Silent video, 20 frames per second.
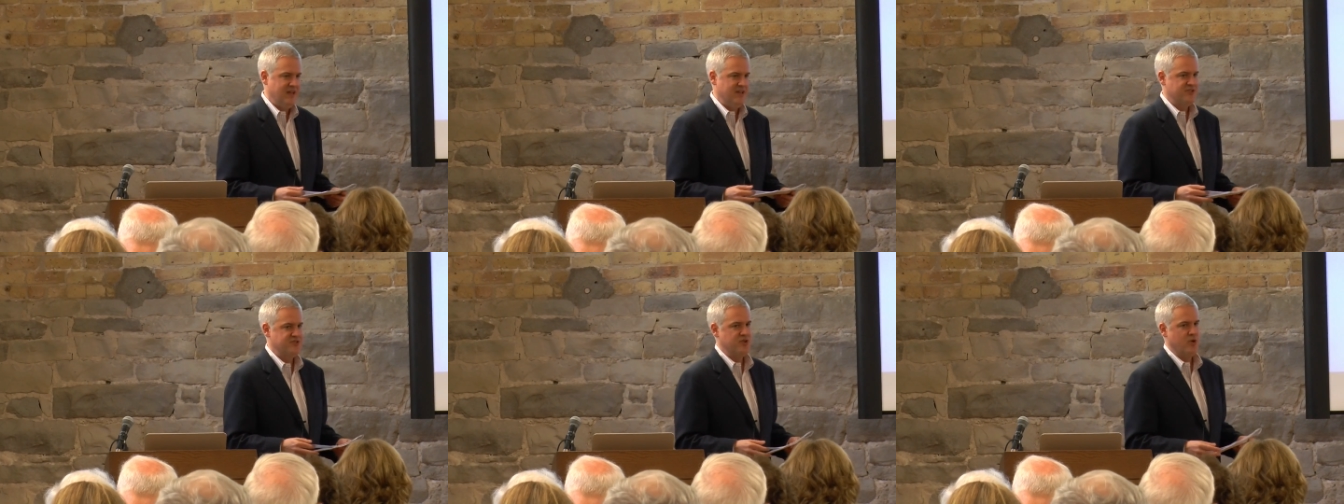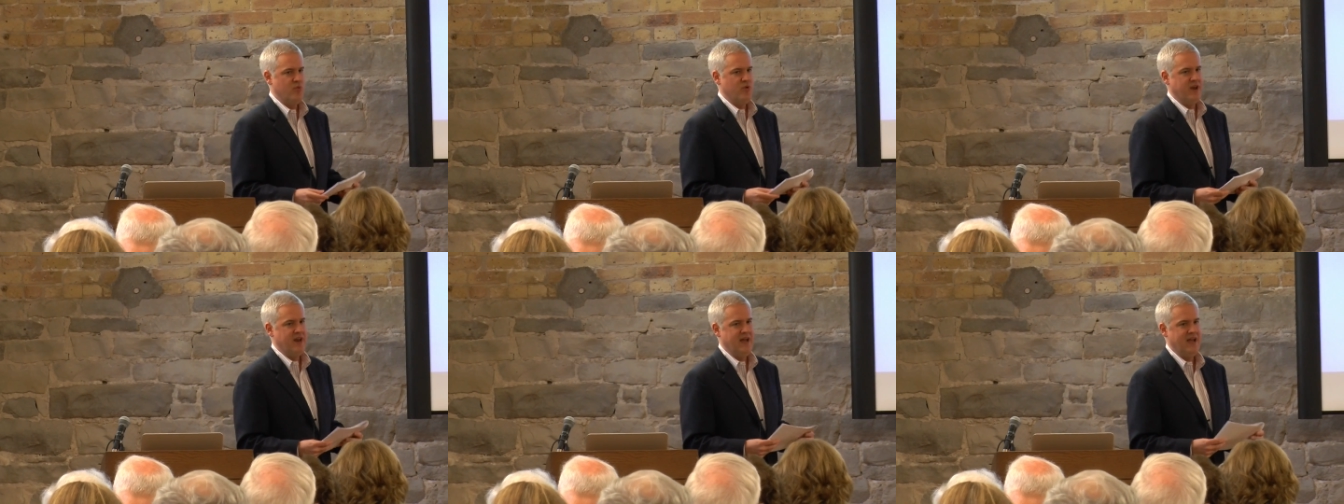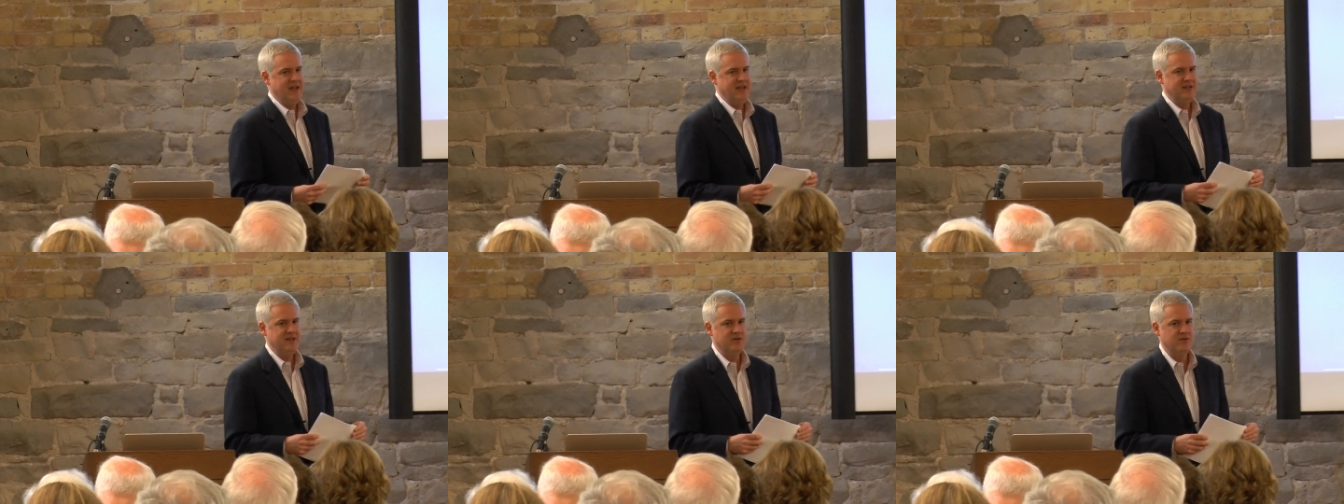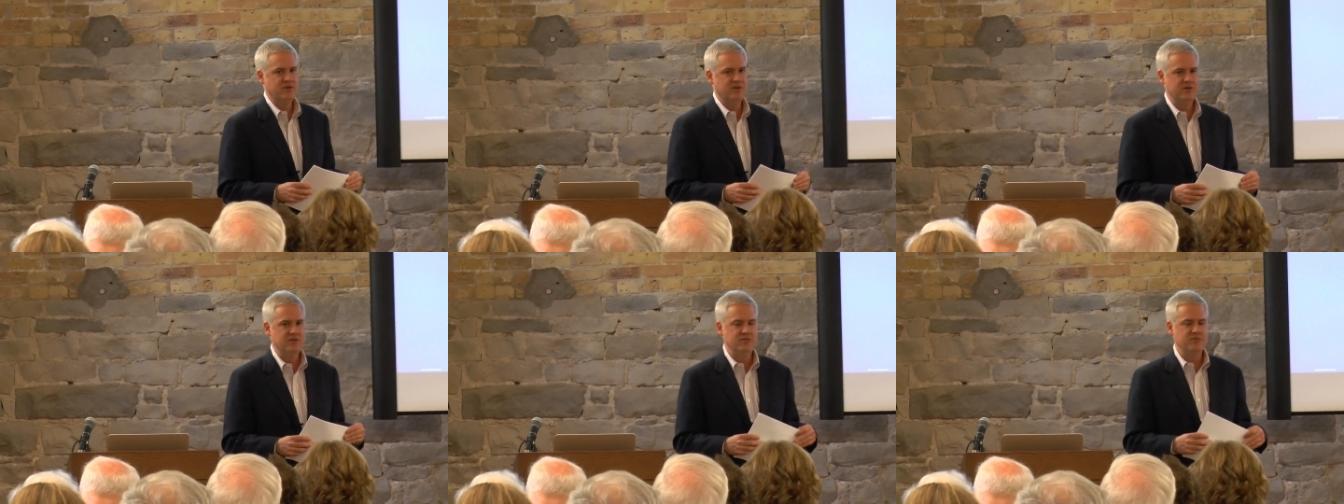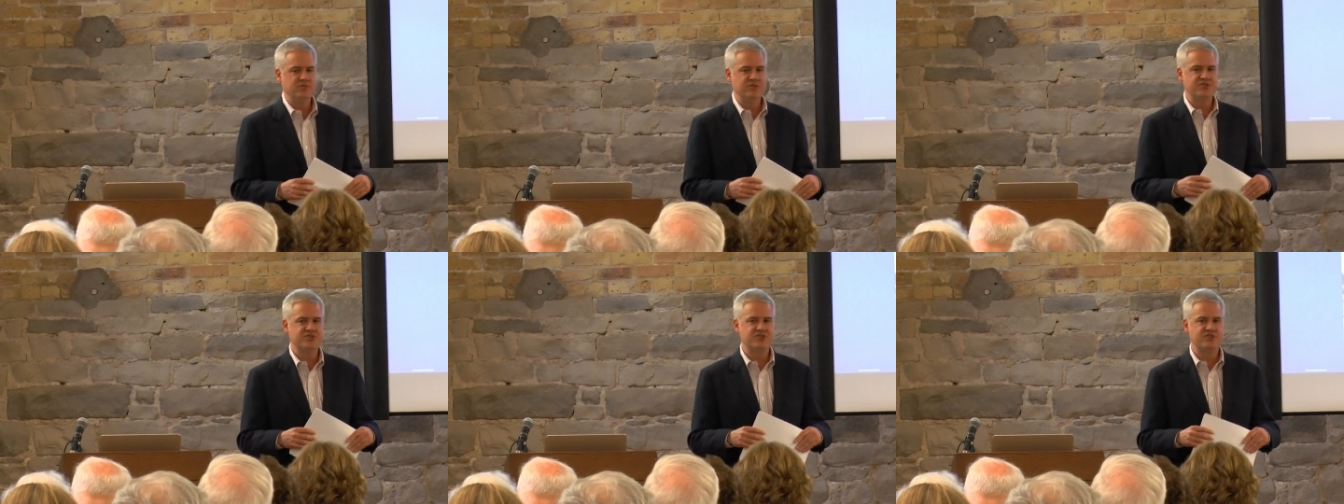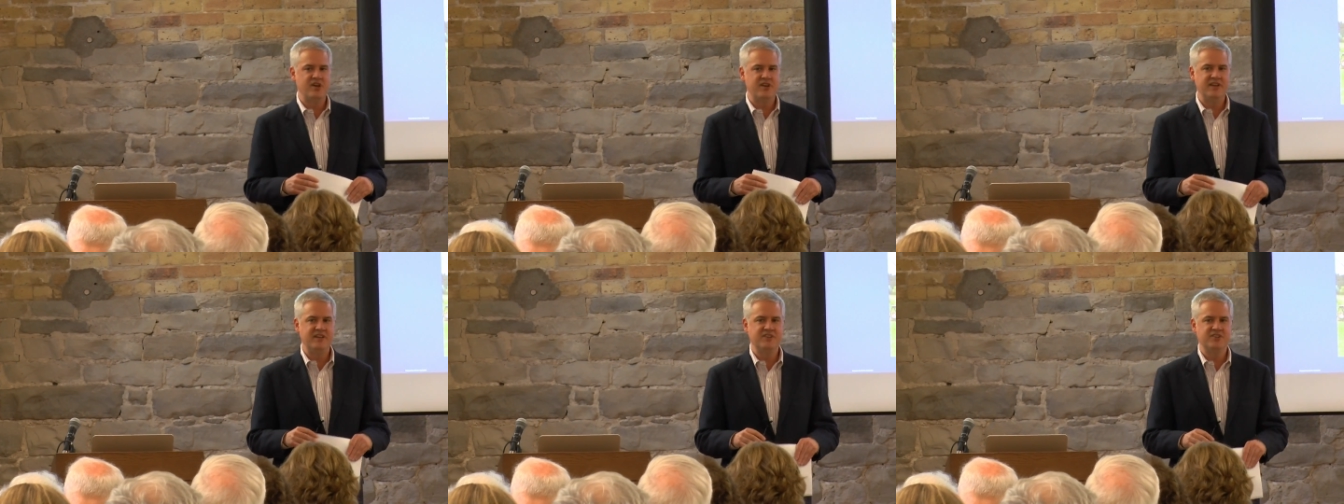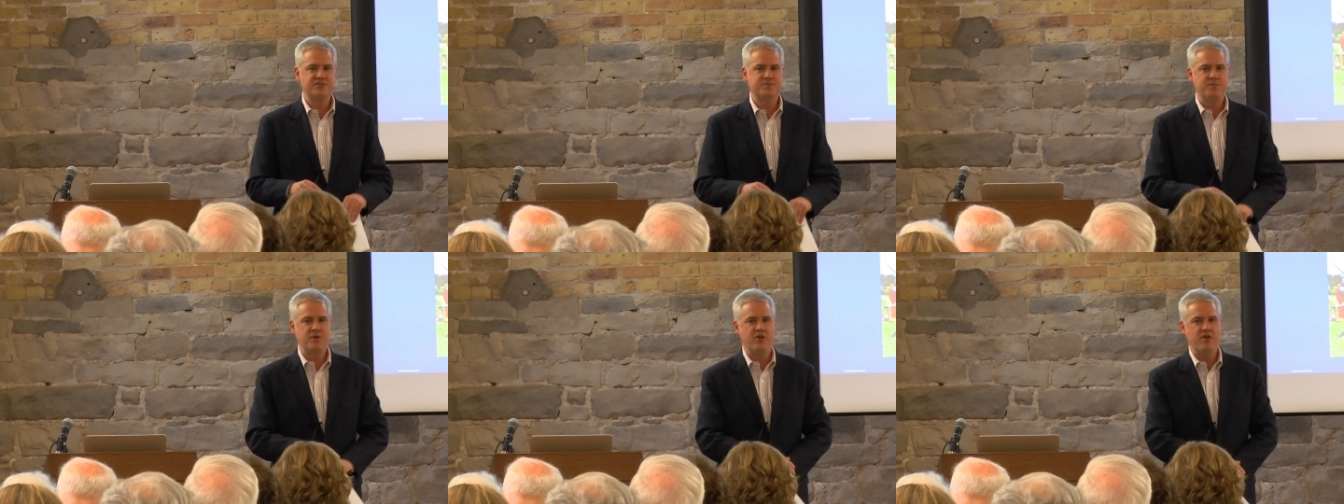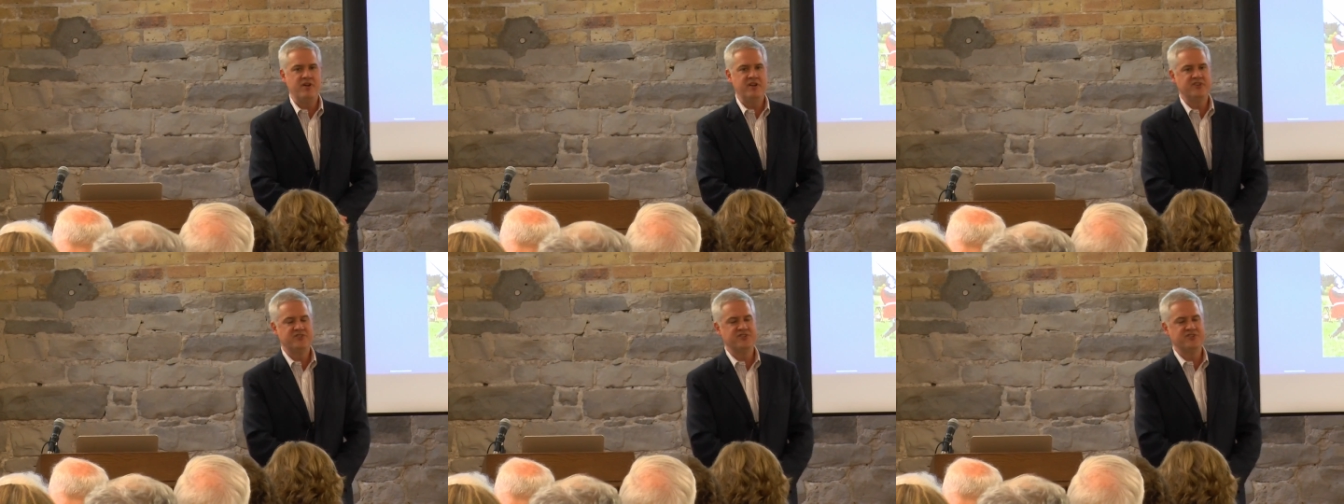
So when I was studying this period